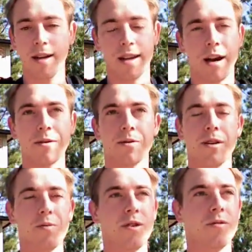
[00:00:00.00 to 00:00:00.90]
God was
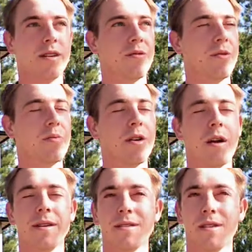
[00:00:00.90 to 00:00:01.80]
really moving. We
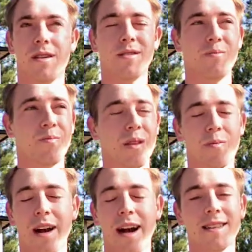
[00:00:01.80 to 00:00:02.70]
probably saw,
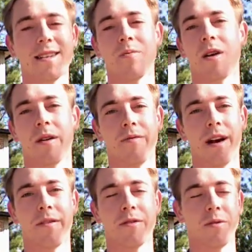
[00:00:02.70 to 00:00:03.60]
I'd say probably
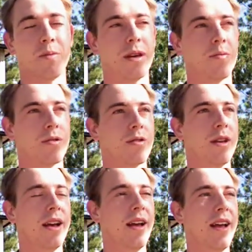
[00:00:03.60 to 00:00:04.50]
500 people.
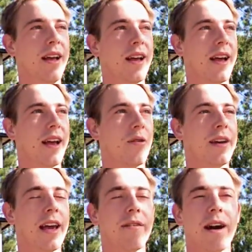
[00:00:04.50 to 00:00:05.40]
And
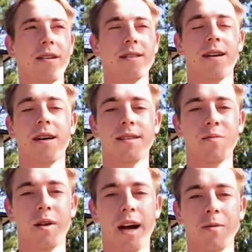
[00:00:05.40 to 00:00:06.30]
we gave out tons
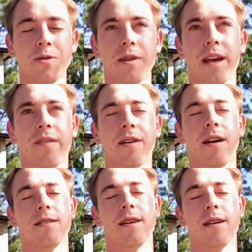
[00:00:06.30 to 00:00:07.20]
of Bibles. We gave
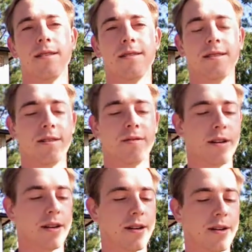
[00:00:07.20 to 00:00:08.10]
out tons
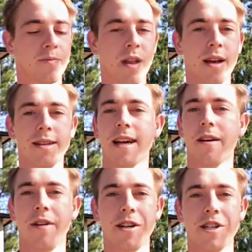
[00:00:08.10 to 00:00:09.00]
of
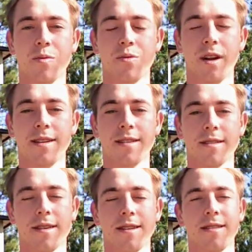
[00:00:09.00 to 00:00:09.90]
salvation
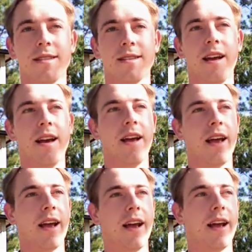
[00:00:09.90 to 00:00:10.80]
bracelets.
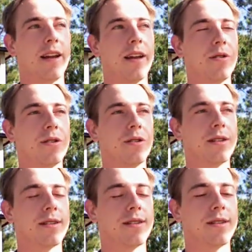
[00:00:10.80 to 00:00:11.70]
And it was
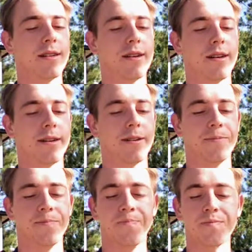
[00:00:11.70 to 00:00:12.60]
just a